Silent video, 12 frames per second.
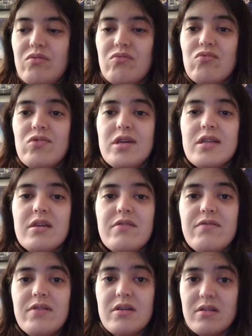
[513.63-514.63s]
really
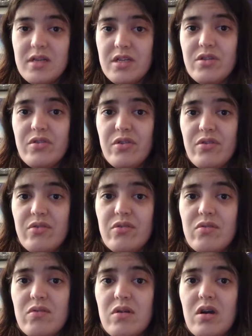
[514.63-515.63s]
feel into